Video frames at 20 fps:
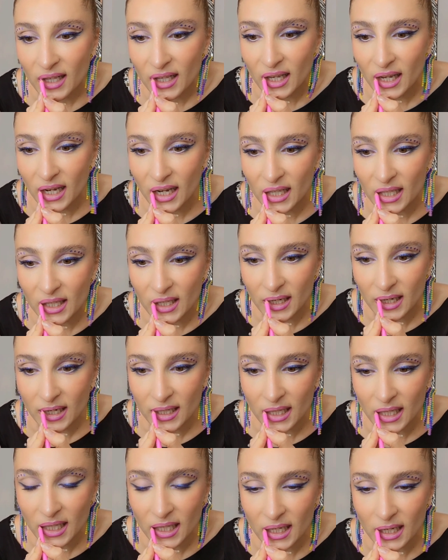So you can
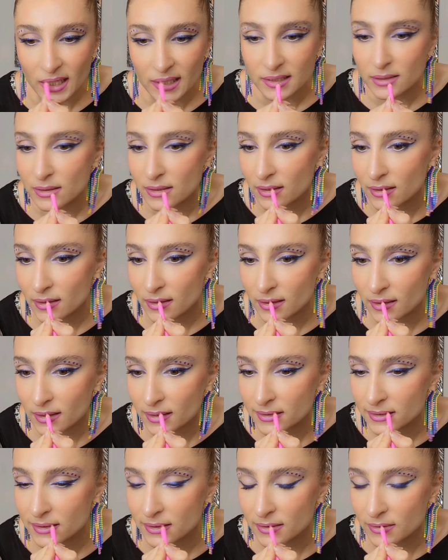thread it
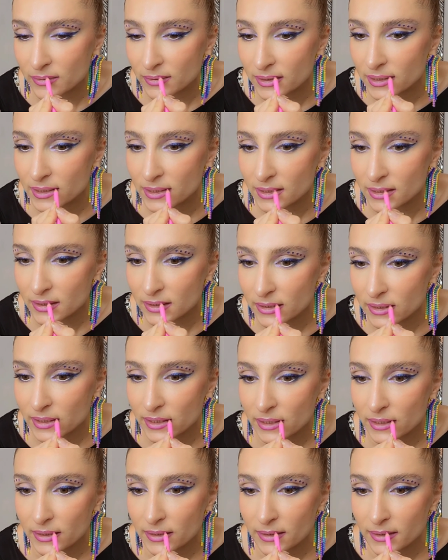as you wish,
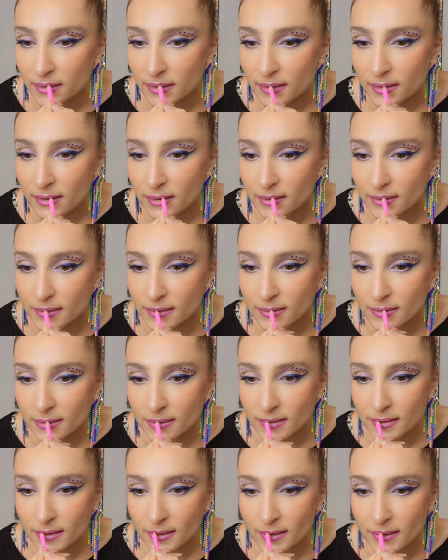as you
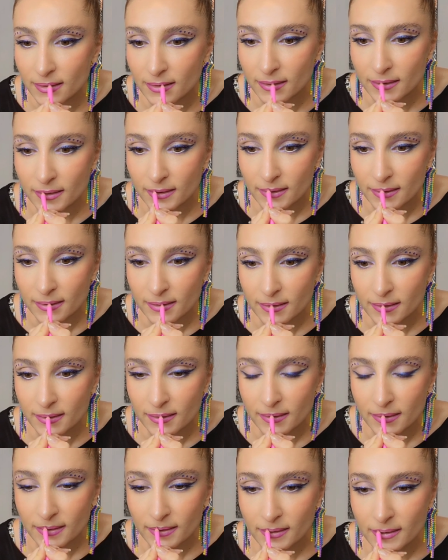desire.
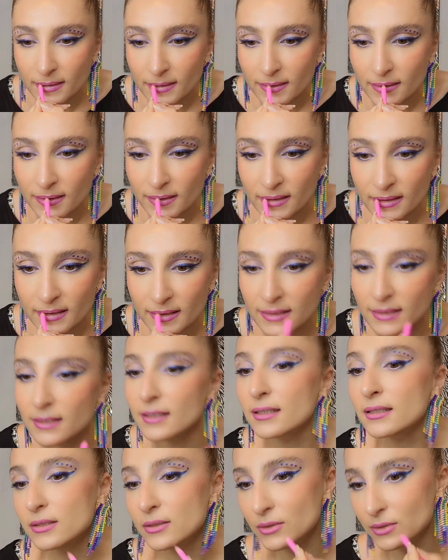And
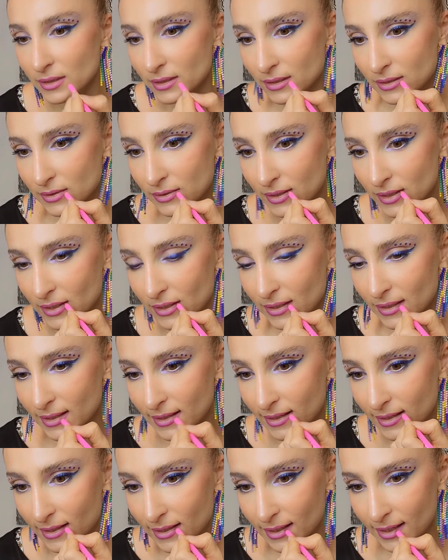I do this way.
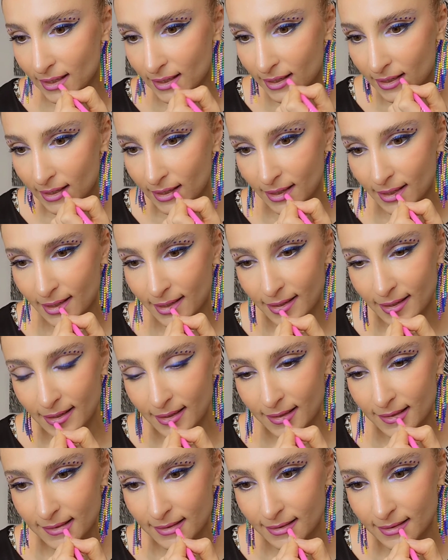
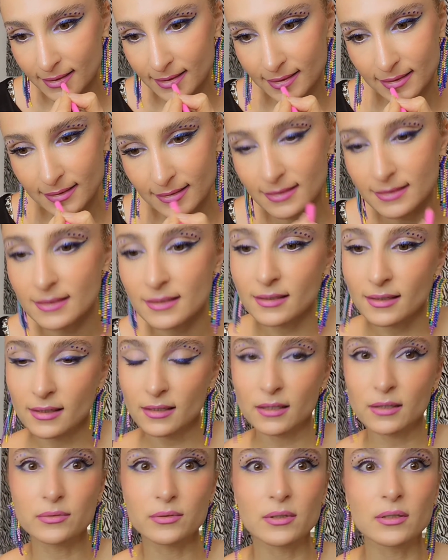So you can see I
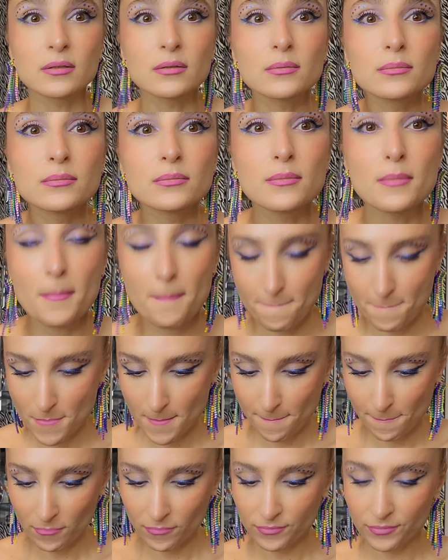have that
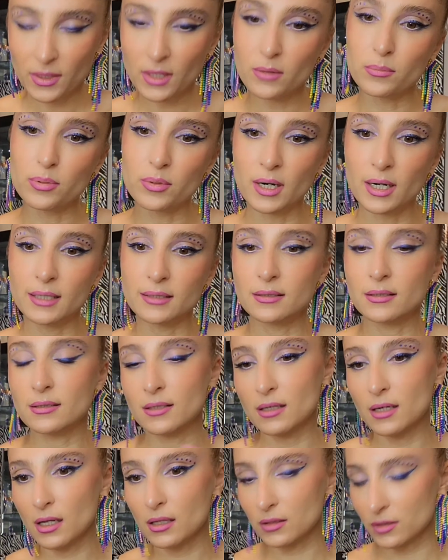brighter
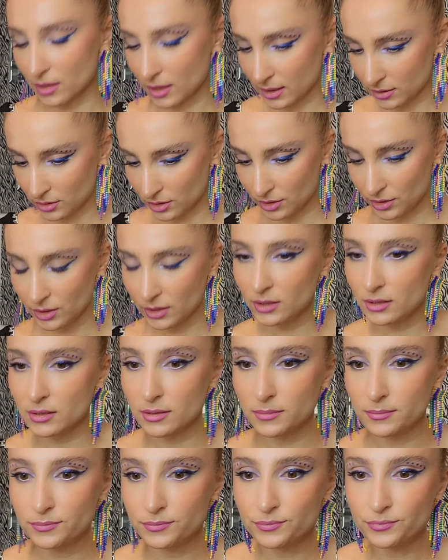color
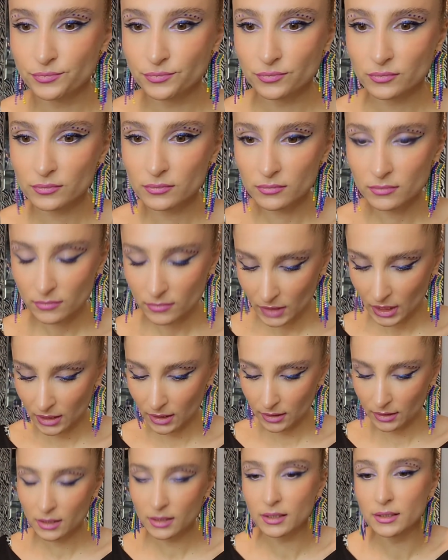underneath.
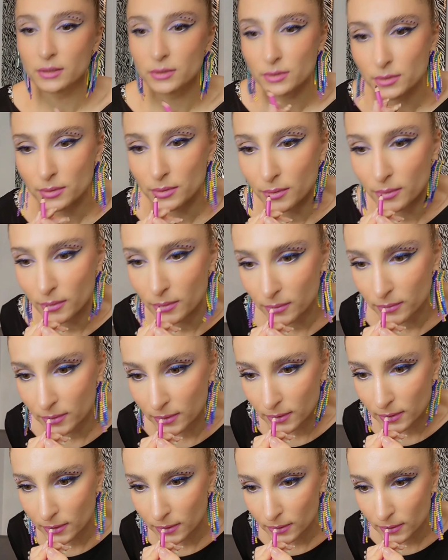And I think I need to go
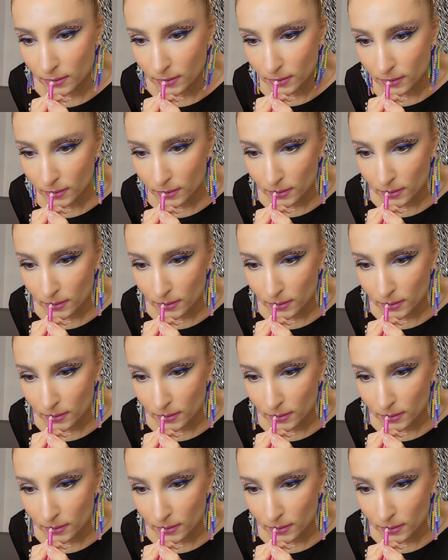over again